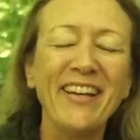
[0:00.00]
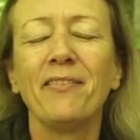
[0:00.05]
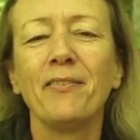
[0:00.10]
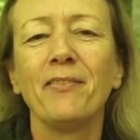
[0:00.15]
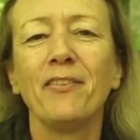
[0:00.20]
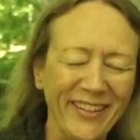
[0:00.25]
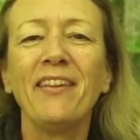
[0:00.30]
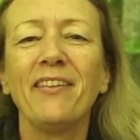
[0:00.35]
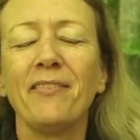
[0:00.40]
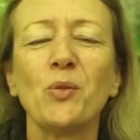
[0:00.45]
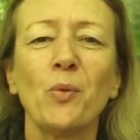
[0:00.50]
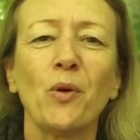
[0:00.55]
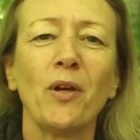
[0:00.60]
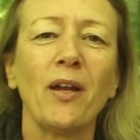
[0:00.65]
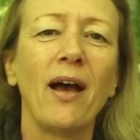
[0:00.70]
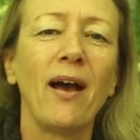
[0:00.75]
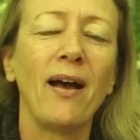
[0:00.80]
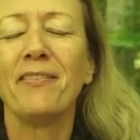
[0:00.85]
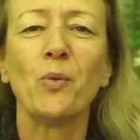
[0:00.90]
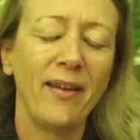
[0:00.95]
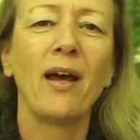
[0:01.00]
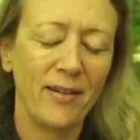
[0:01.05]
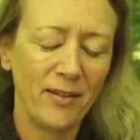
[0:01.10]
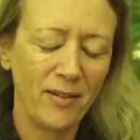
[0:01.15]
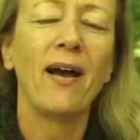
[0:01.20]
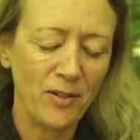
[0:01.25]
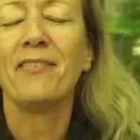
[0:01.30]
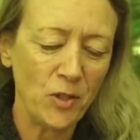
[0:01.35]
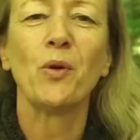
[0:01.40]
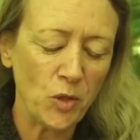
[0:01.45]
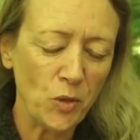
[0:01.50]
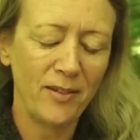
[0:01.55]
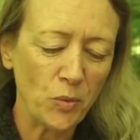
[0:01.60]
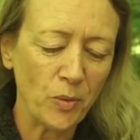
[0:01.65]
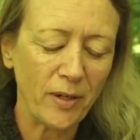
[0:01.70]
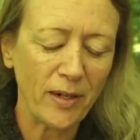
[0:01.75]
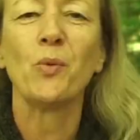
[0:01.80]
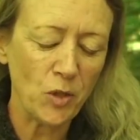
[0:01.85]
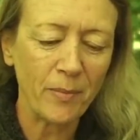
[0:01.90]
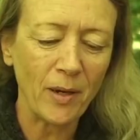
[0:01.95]
that's what I do
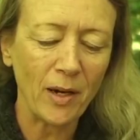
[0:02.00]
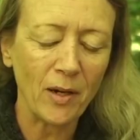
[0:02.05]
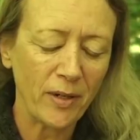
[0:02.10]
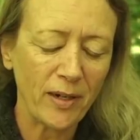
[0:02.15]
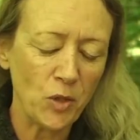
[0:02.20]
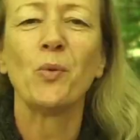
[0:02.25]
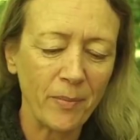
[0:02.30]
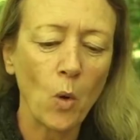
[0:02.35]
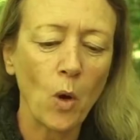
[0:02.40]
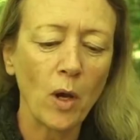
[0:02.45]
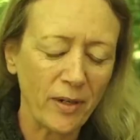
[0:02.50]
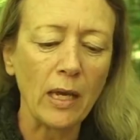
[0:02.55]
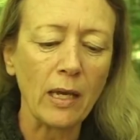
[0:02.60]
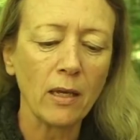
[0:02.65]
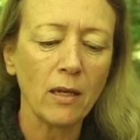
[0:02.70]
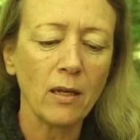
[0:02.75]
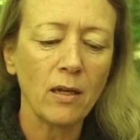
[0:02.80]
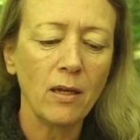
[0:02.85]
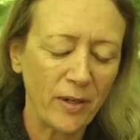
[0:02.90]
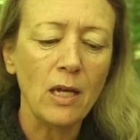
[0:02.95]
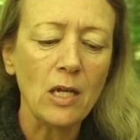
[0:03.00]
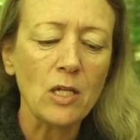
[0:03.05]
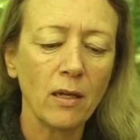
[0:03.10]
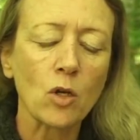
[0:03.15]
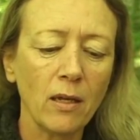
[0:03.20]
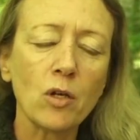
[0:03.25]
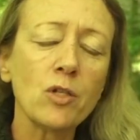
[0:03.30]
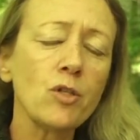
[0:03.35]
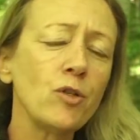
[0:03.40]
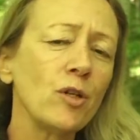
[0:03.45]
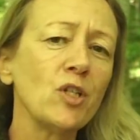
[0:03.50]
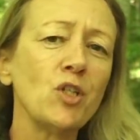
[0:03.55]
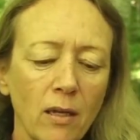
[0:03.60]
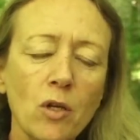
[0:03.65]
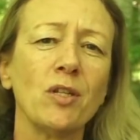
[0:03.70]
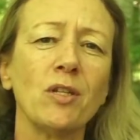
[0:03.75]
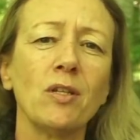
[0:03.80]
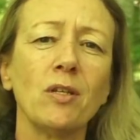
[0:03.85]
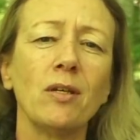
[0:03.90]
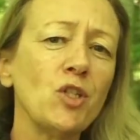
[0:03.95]
when I'm out walking. So
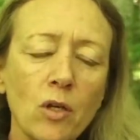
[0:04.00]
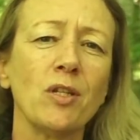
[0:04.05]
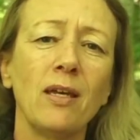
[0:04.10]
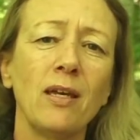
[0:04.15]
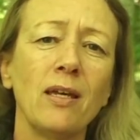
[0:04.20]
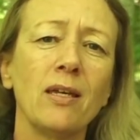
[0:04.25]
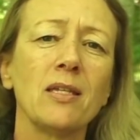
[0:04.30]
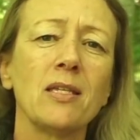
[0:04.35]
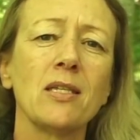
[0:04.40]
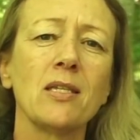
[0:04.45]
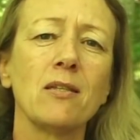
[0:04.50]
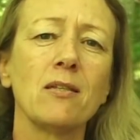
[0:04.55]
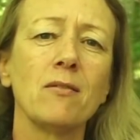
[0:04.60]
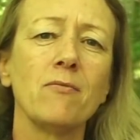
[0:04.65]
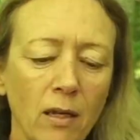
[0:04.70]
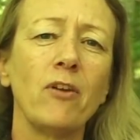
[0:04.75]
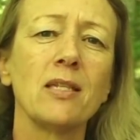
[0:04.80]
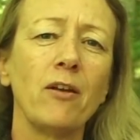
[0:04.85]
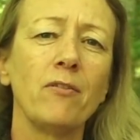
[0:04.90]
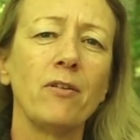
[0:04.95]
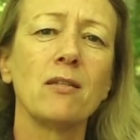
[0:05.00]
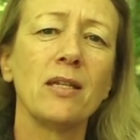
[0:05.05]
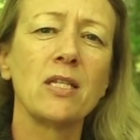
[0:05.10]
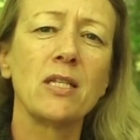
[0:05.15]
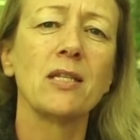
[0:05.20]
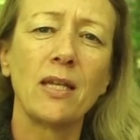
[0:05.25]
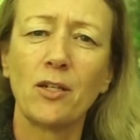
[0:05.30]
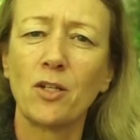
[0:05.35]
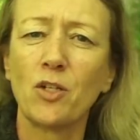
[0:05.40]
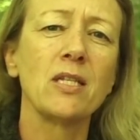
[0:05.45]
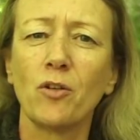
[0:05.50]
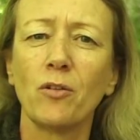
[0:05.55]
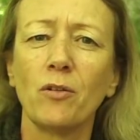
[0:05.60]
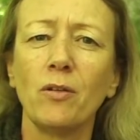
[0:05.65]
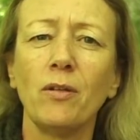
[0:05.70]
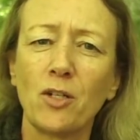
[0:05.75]
construction is very central